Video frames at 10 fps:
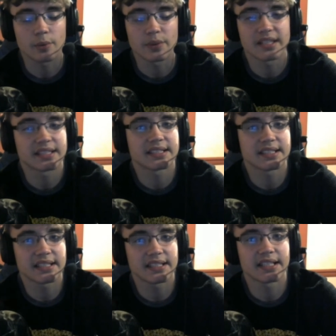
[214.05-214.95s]
we didn't
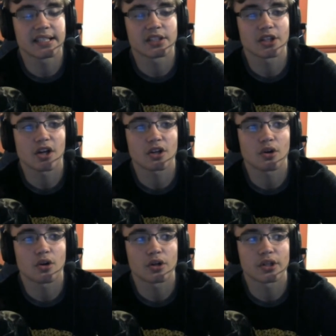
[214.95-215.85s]
see Negan knock
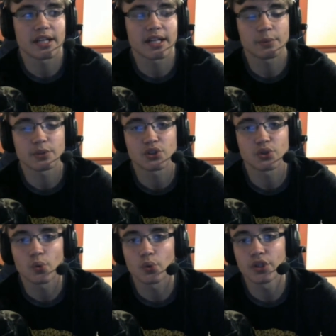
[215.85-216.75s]
on anyone's
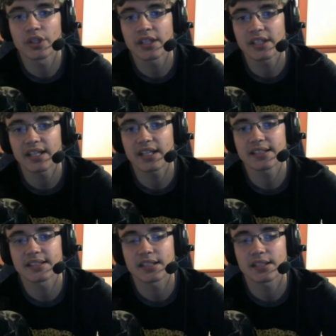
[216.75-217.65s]
door
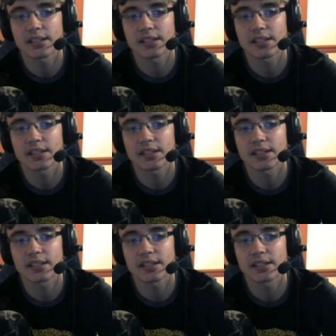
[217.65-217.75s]
yet.